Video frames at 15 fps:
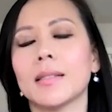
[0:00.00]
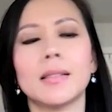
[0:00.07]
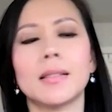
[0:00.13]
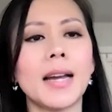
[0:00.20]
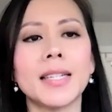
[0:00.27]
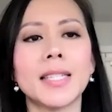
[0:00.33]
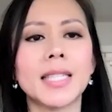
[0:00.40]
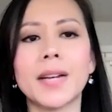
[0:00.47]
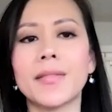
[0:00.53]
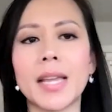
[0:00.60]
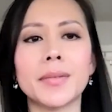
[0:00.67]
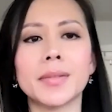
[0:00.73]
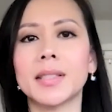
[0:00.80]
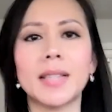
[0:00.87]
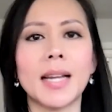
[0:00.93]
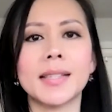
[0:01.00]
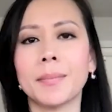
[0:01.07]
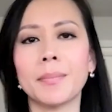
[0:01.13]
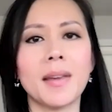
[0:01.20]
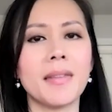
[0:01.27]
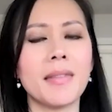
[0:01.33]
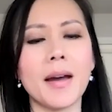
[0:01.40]
I discovered that was not
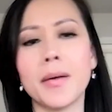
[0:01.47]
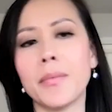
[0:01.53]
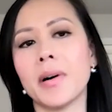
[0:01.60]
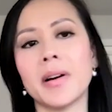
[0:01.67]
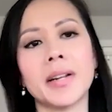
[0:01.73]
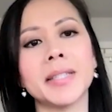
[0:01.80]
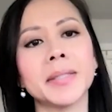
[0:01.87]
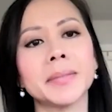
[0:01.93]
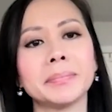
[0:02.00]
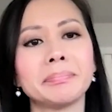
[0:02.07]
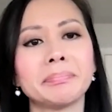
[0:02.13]
something that I wanted.